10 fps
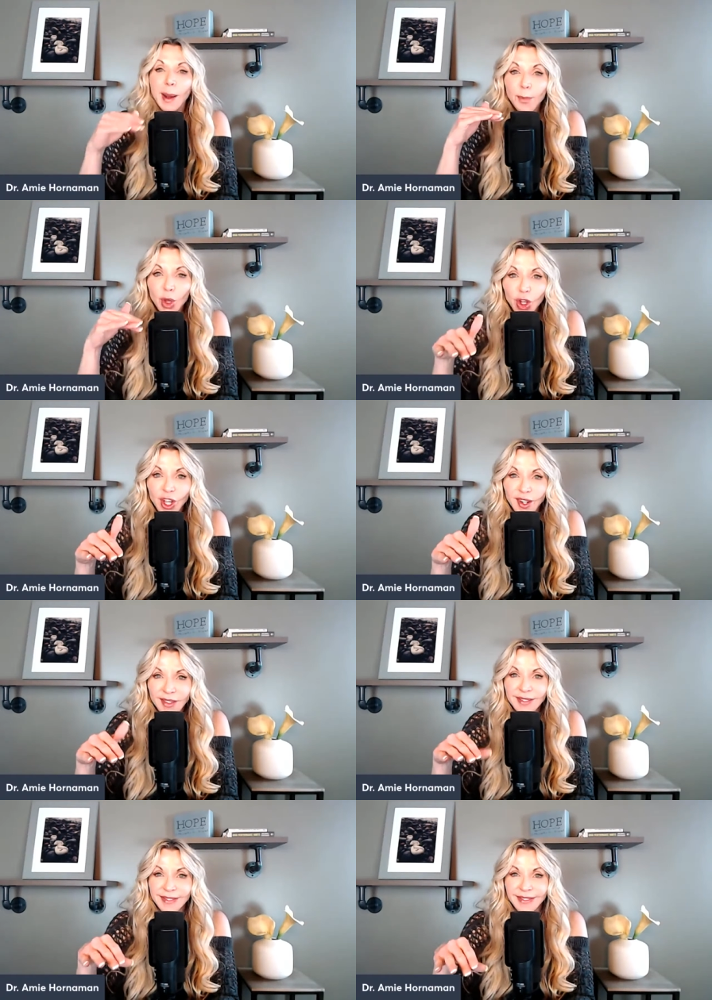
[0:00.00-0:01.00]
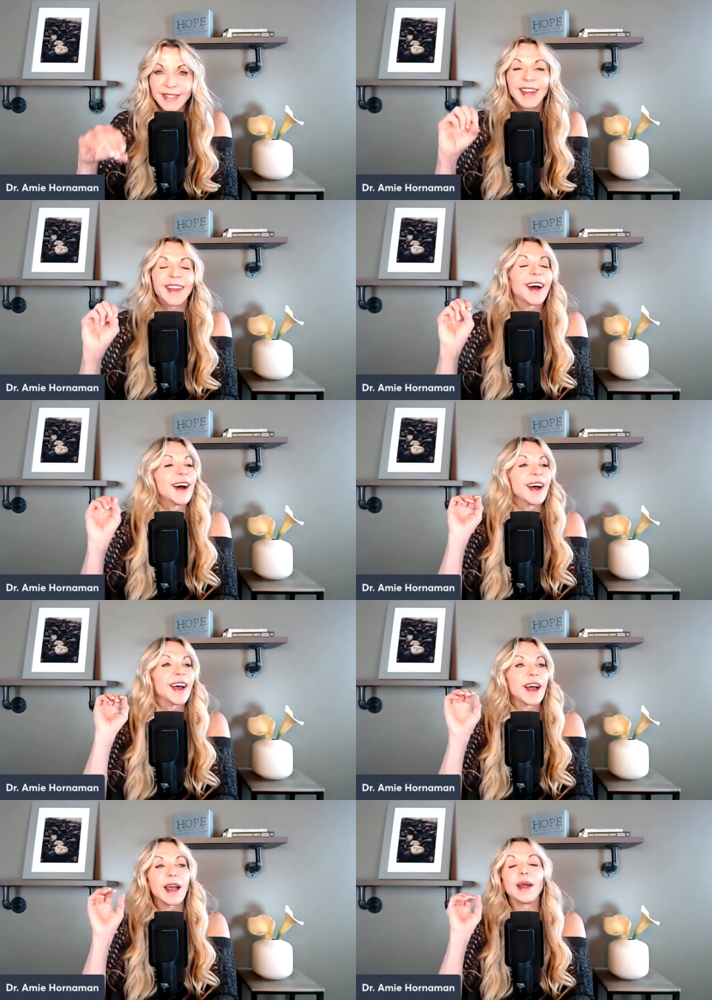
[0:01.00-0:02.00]
I'm good. Like
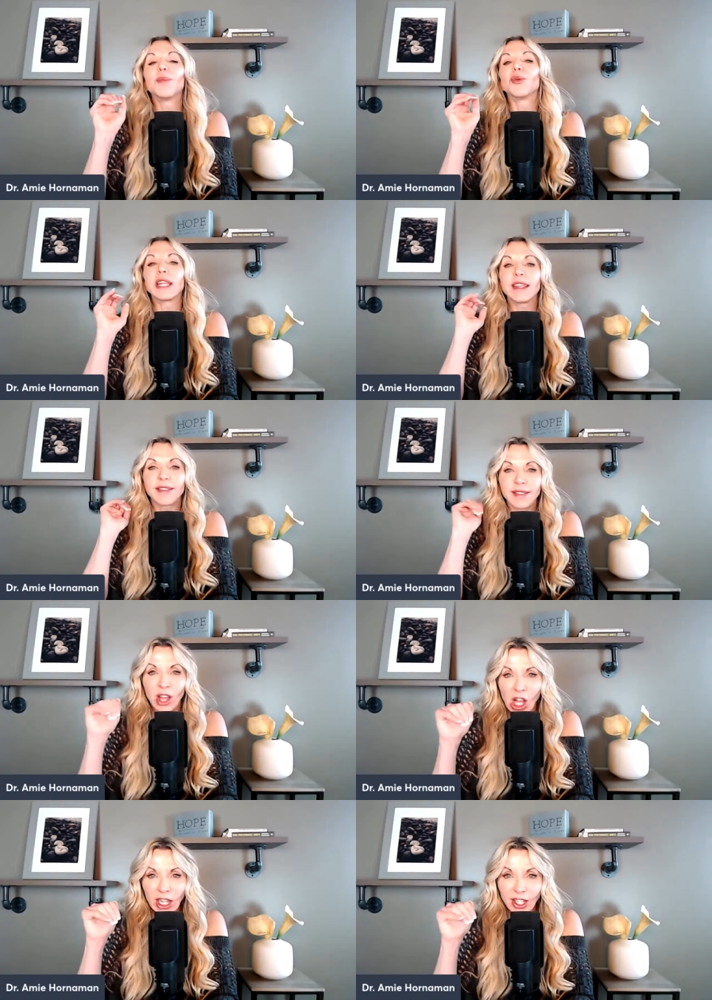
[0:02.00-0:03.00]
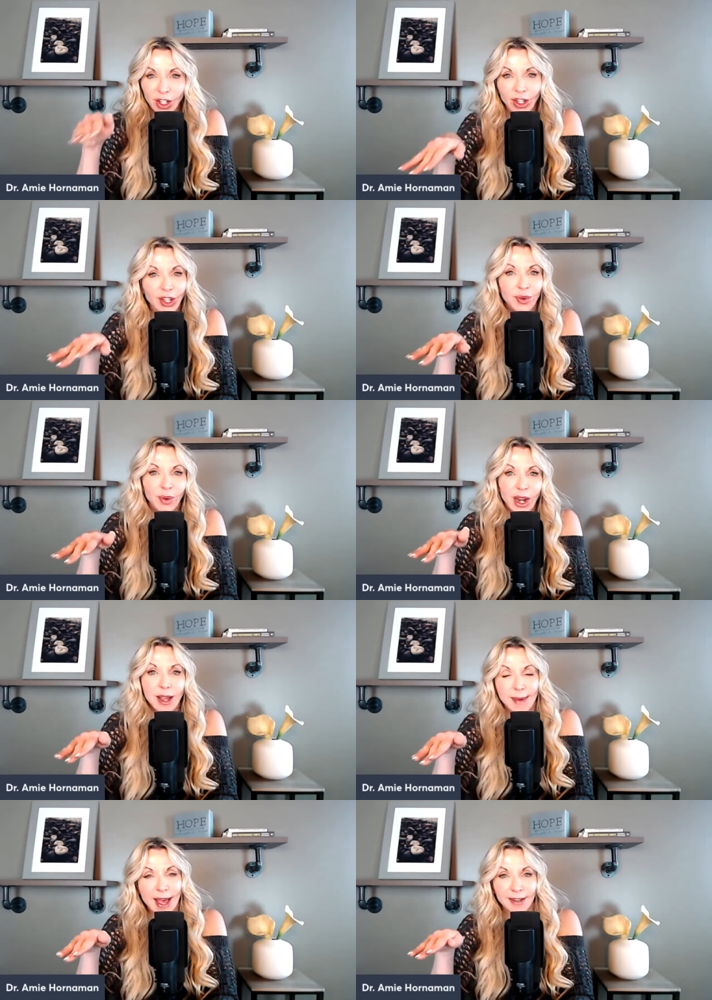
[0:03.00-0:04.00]
I, I am really solid good where
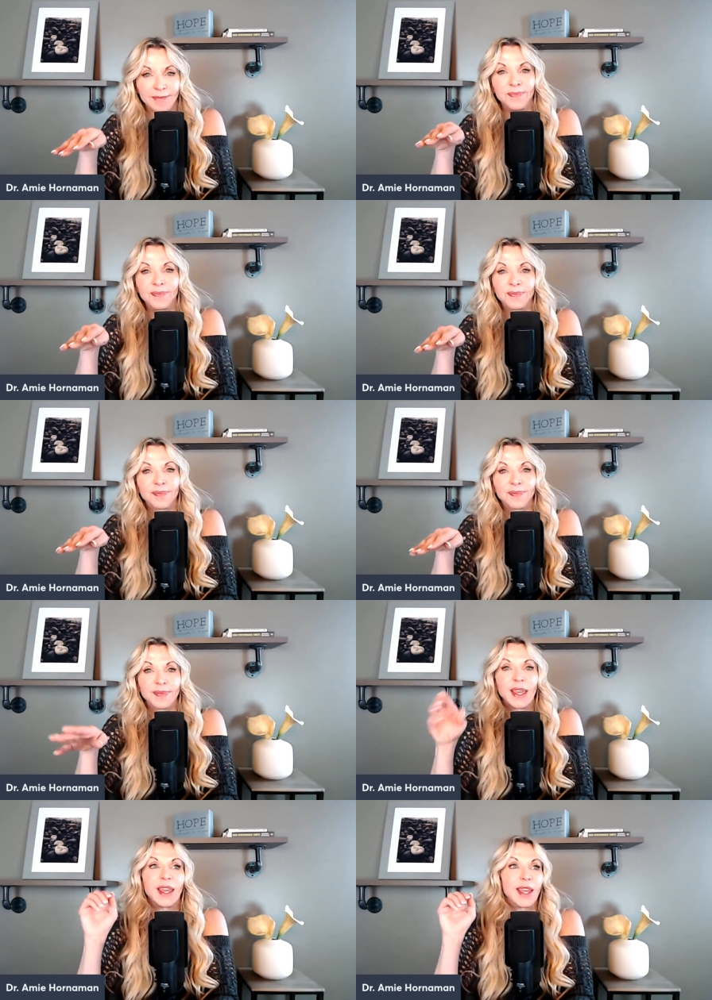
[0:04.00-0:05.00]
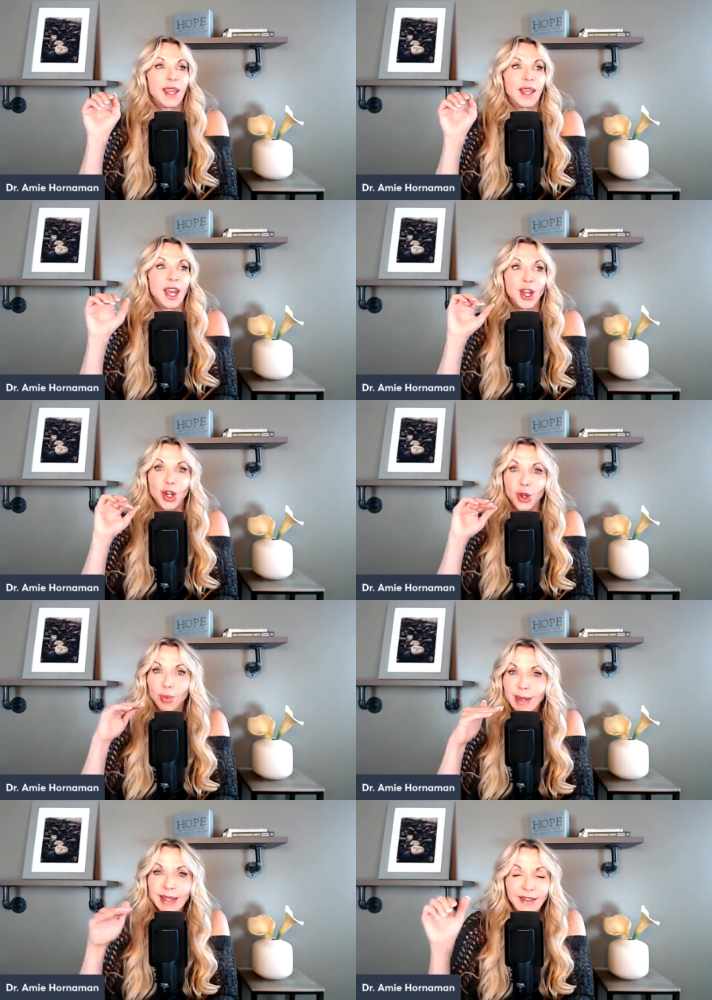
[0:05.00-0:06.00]
I'm at, and
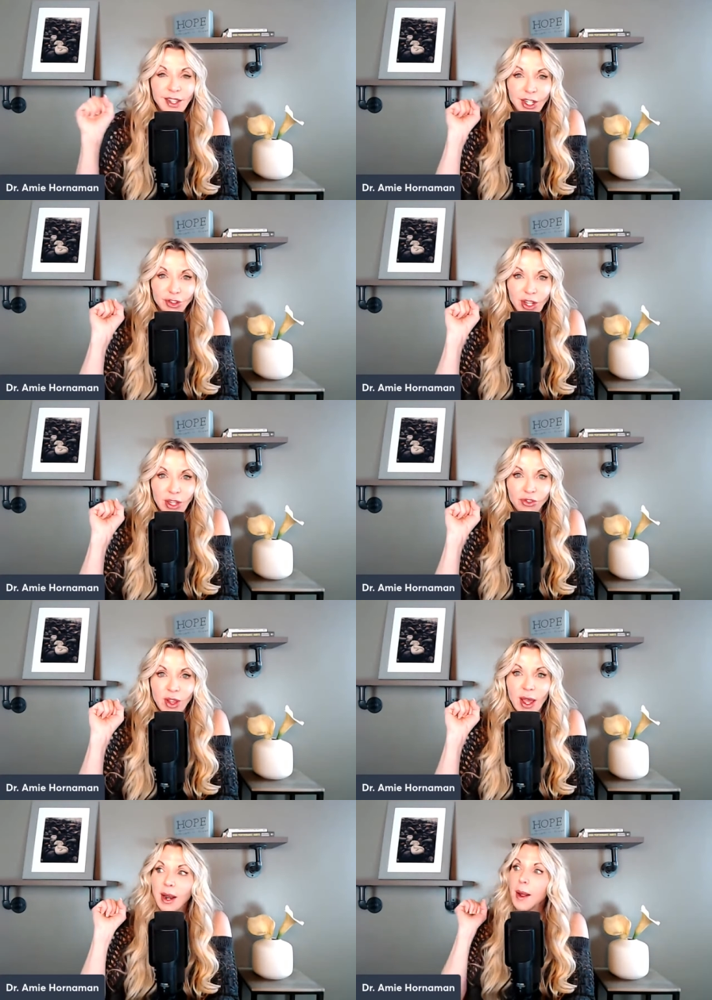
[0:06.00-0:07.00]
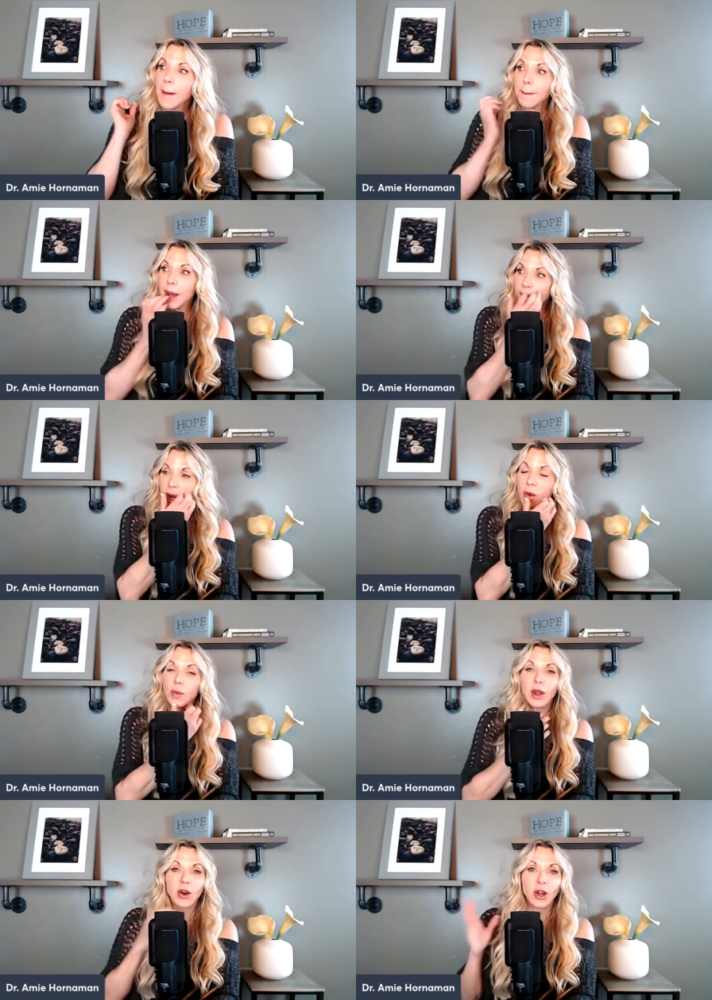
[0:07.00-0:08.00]
nobody's going to change that. But
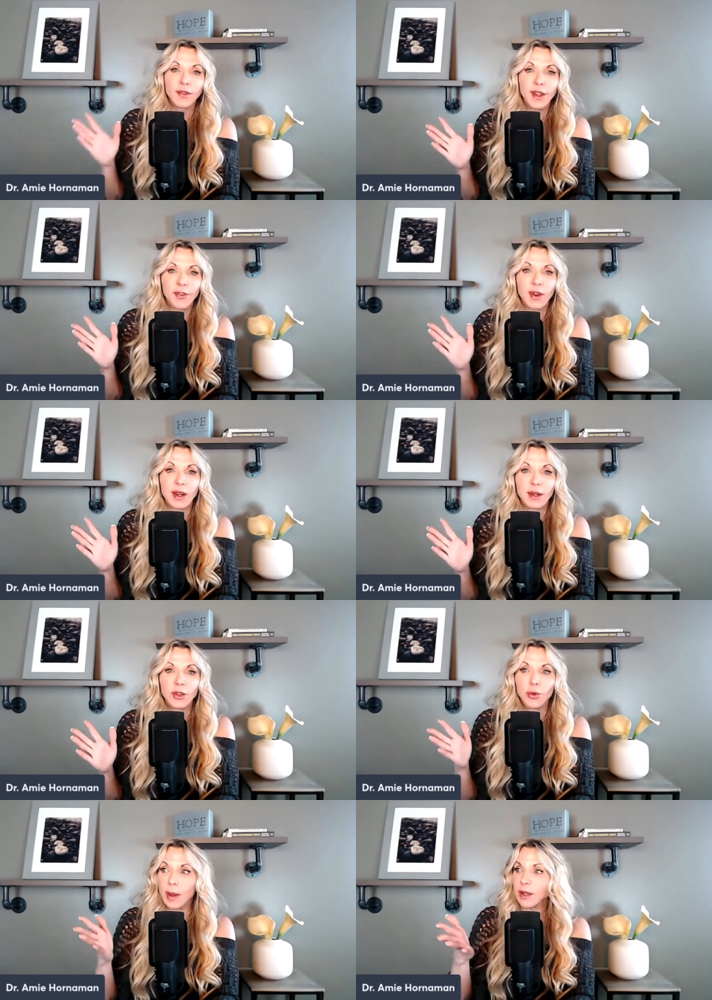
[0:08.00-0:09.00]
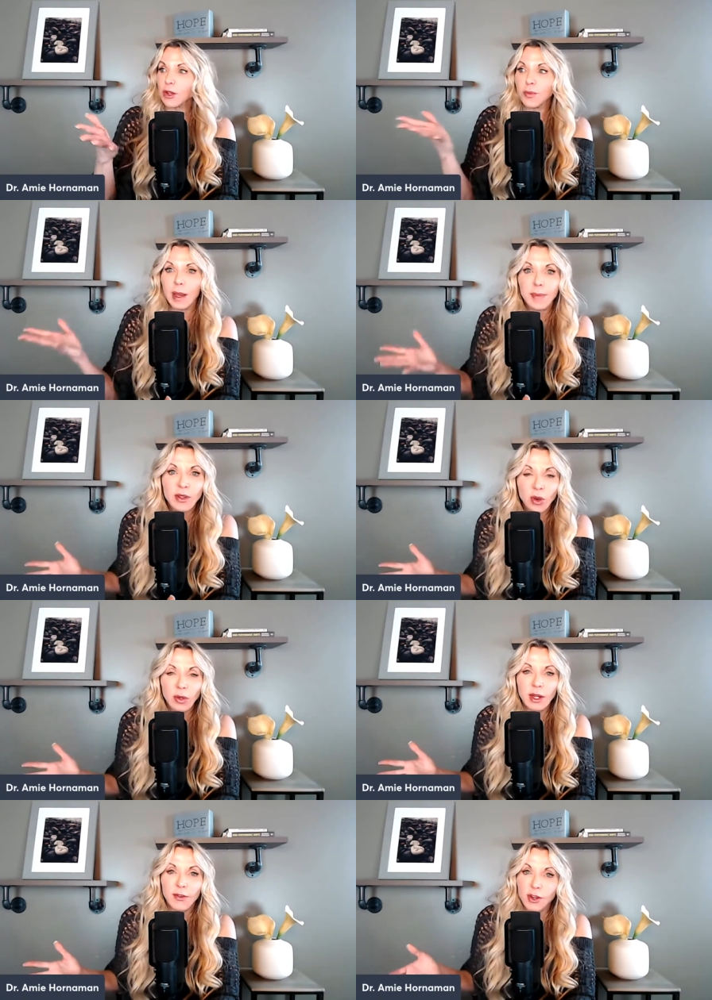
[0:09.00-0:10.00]
we are all different. You might you might be
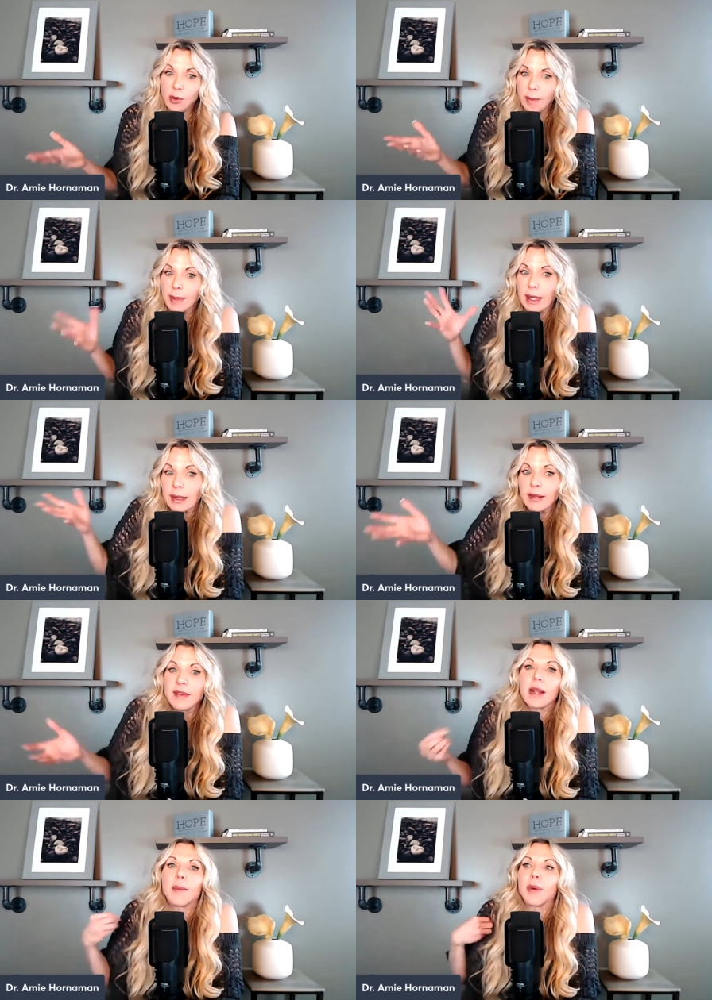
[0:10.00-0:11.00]
totally different. You might be like, listen,